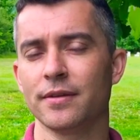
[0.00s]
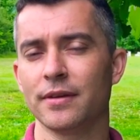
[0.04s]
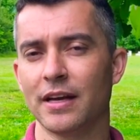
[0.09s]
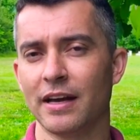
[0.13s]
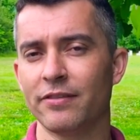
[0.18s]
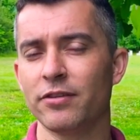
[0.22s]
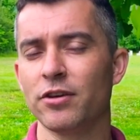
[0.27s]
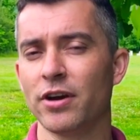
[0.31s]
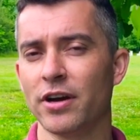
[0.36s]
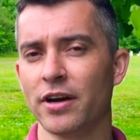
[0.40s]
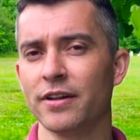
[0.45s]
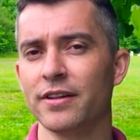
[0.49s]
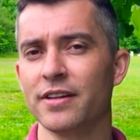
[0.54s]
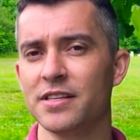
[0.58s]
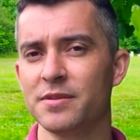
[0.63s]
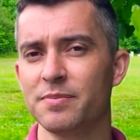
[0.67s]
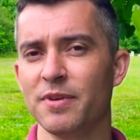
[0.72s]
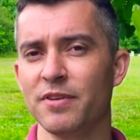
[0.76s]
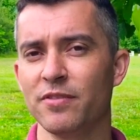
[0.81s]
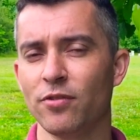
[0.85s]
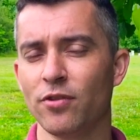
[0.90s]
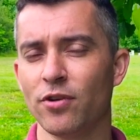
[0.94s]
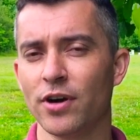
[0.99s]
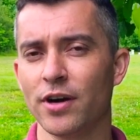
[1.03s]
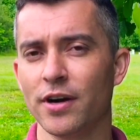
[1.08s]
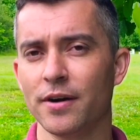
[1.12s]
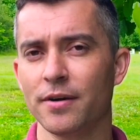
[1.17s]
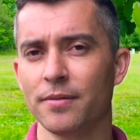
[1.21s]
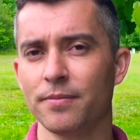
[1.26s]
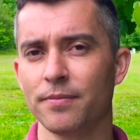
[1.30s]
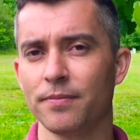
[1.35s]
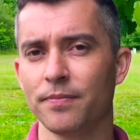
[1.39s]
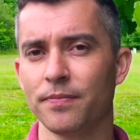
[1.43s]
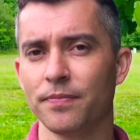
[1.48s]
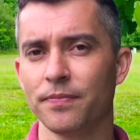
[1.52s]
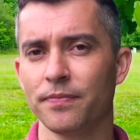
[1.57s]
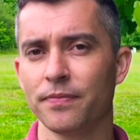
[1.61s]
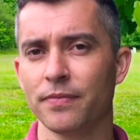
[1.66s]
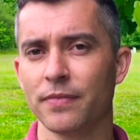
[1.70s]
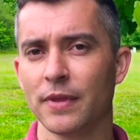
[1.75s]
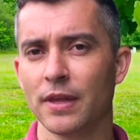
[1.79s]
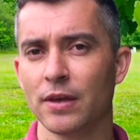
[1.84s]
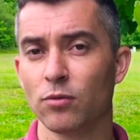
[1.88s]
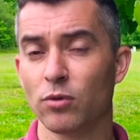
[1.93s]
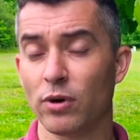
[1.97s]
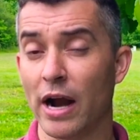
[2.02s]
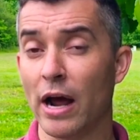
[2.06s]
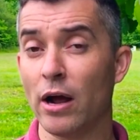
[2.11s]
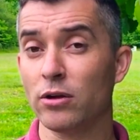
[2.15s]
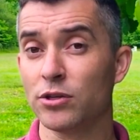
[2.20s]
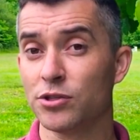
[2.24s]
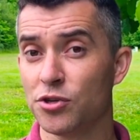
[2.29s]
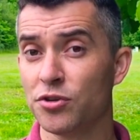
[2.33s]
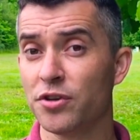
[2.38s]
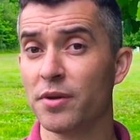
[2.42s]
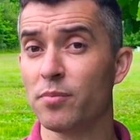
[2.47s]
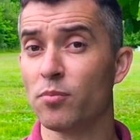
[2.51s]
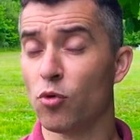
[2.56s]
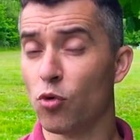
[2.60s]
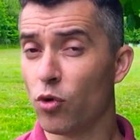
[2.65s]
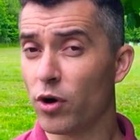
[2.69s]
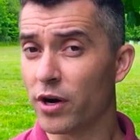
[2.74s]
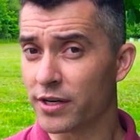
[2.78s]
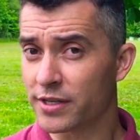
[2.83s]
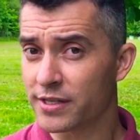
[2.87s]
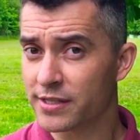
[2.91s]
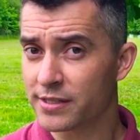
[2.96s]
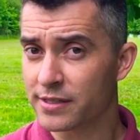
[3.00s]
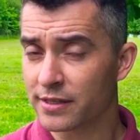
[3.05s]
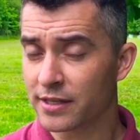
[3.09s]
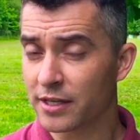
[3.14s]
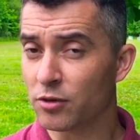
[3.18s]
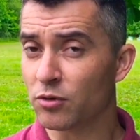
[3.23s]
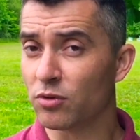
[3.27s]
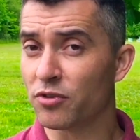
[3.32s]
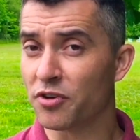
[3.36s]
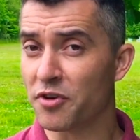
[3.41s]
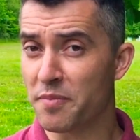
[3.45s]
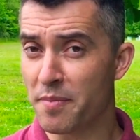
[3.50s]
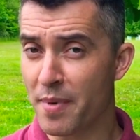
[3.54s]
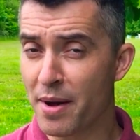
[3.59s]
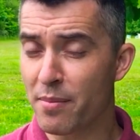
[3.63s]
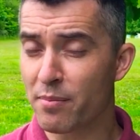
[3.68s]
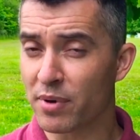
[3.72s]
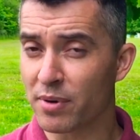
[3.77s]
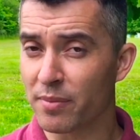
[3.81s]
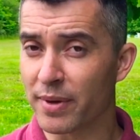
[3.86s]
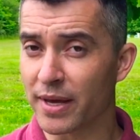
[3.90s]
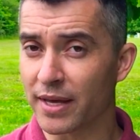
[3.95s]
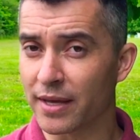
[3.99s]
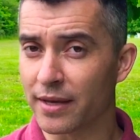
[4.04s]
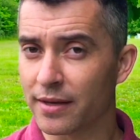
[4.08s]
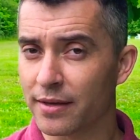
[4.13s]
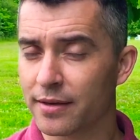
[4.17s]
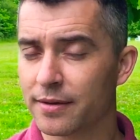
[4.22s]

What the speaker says: Have you heard this before? Where I'll do him worse, he will remember me.